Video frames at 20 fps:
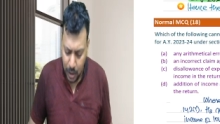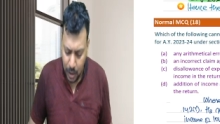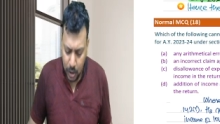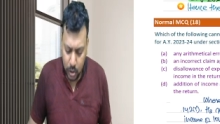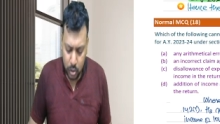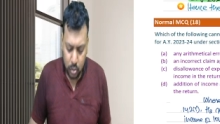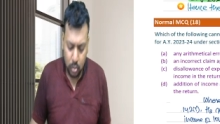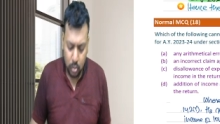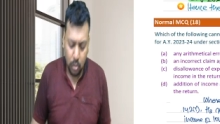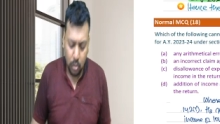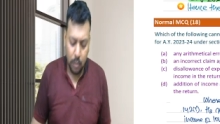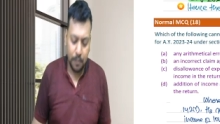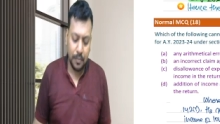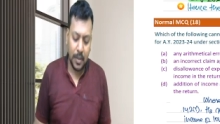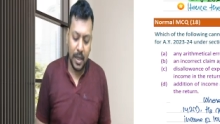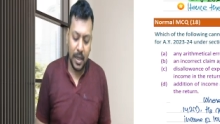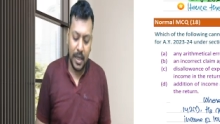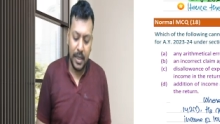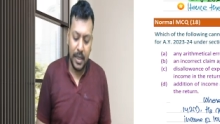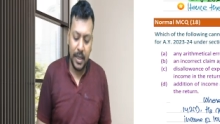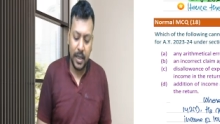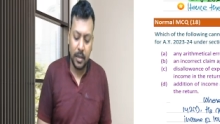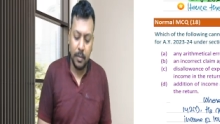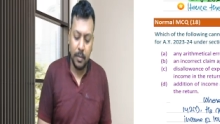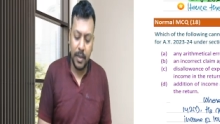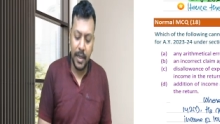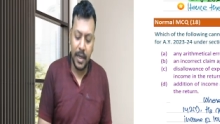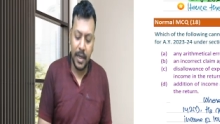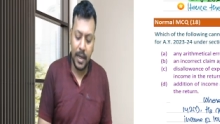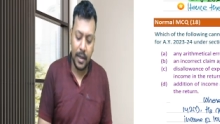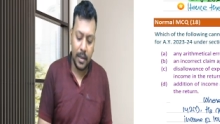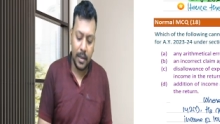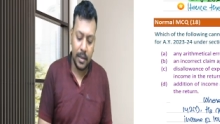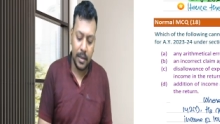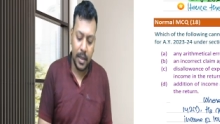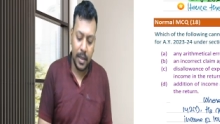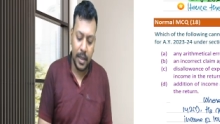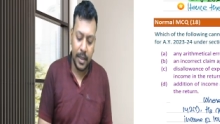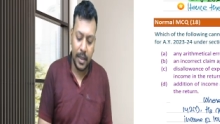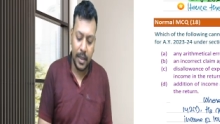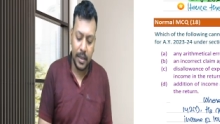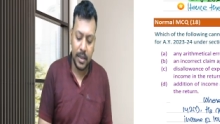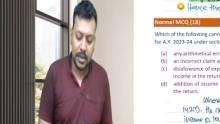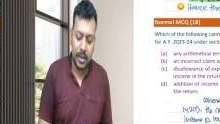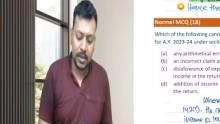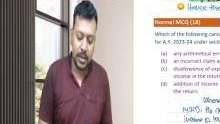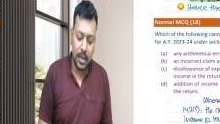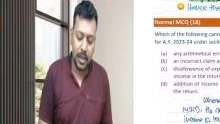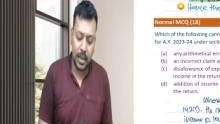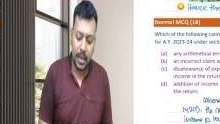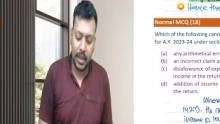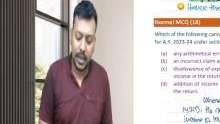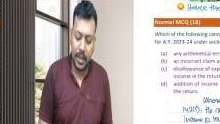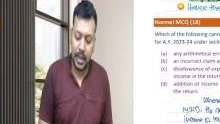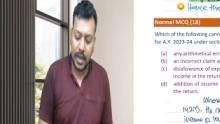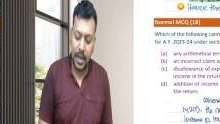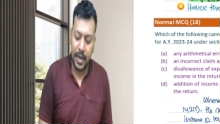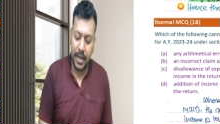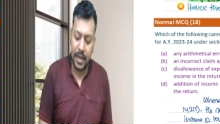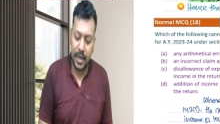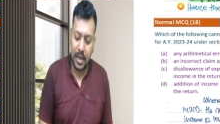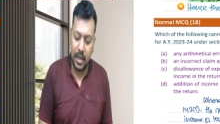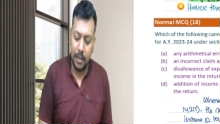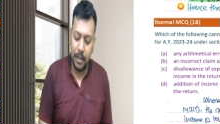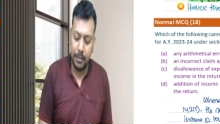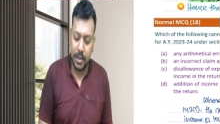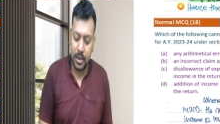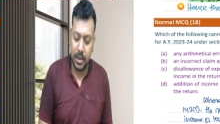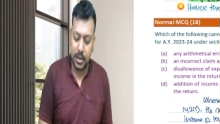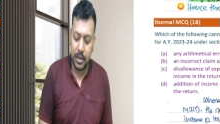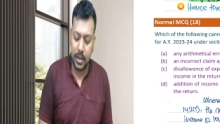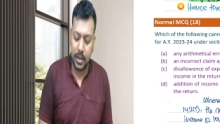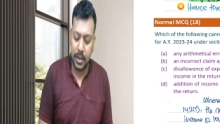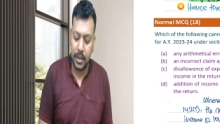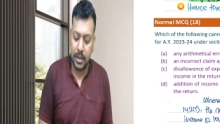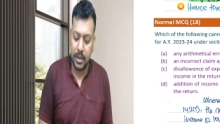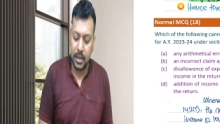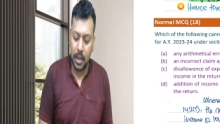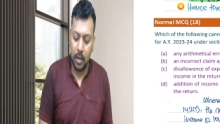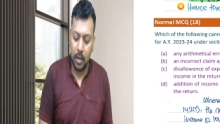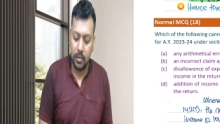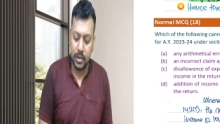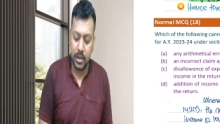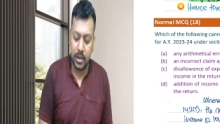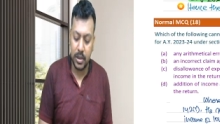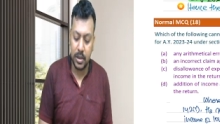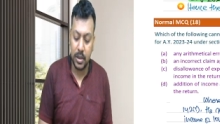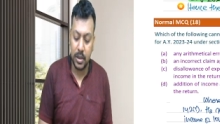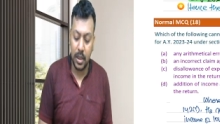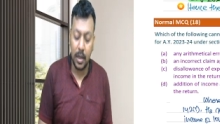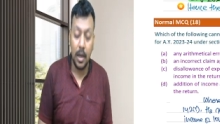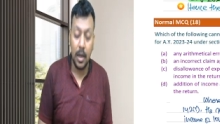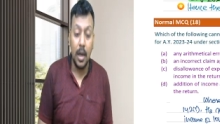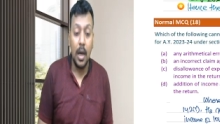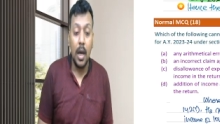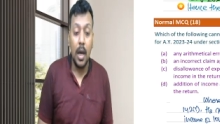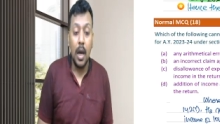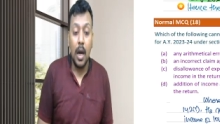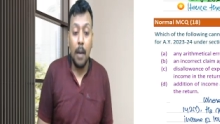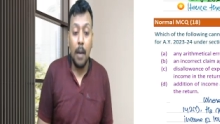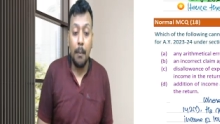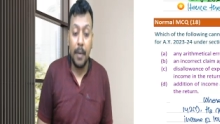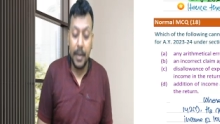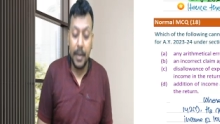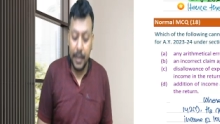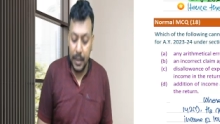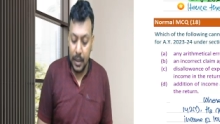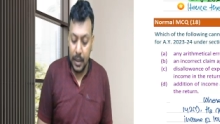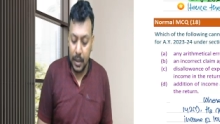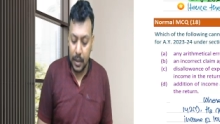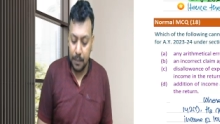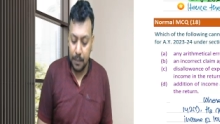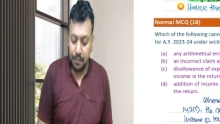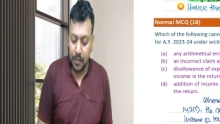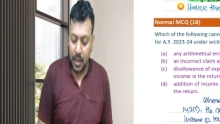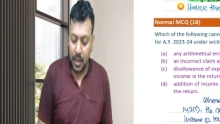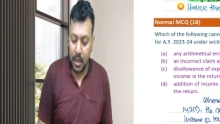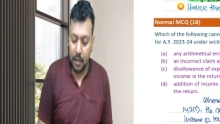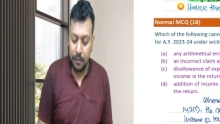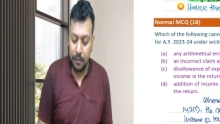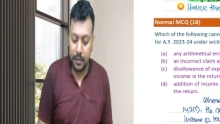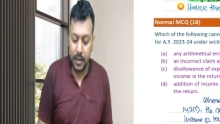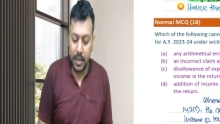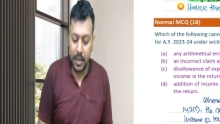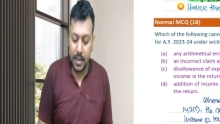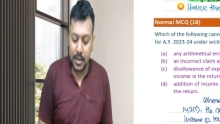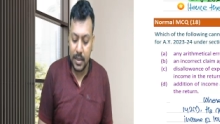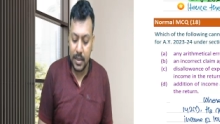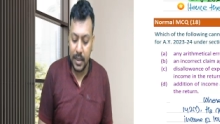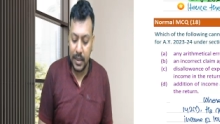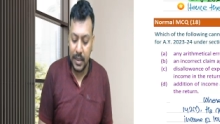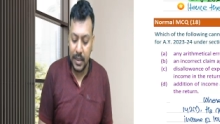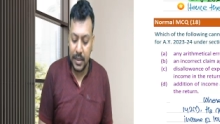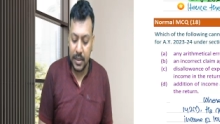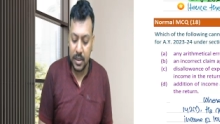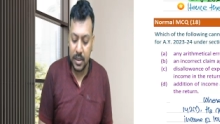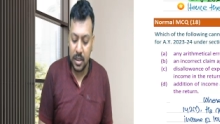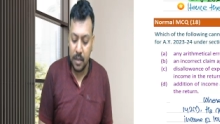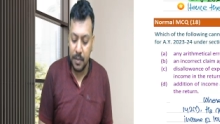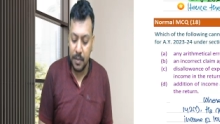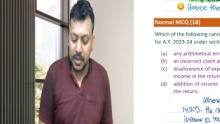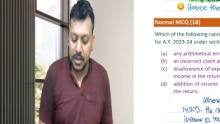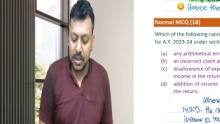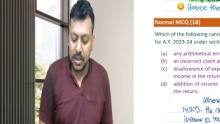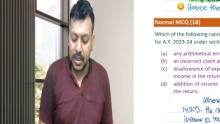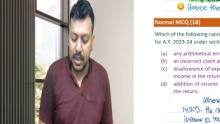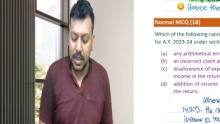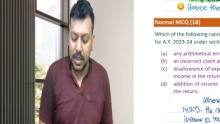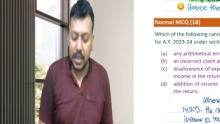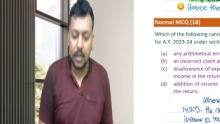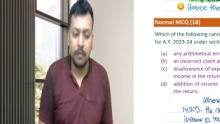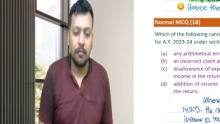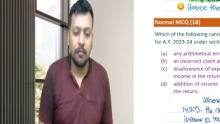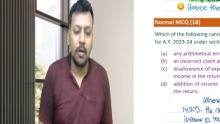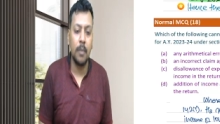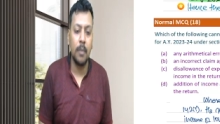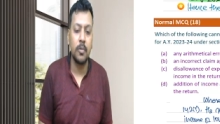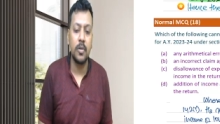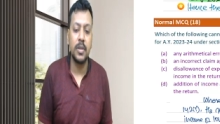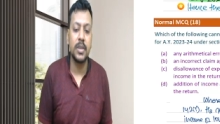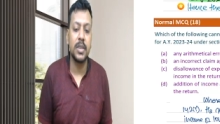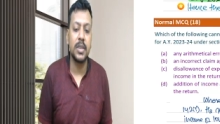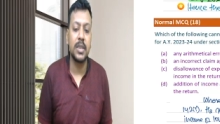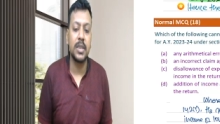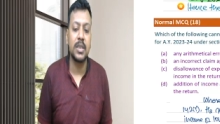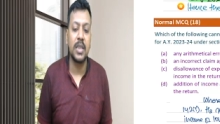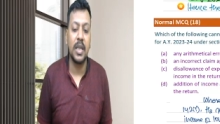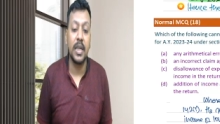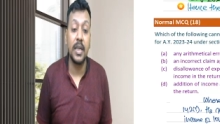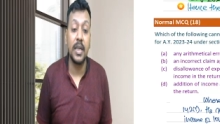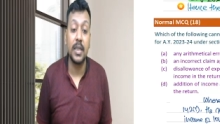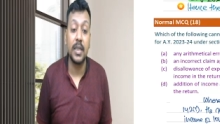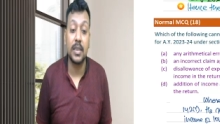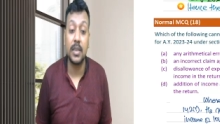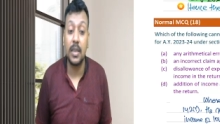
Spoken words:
So, any arithmetic error in the return? Yes, sir. Incorrect claim? Yes, sir. Disallowance? Yes, sir. But dear, if there is any discrepancy in form 26AS,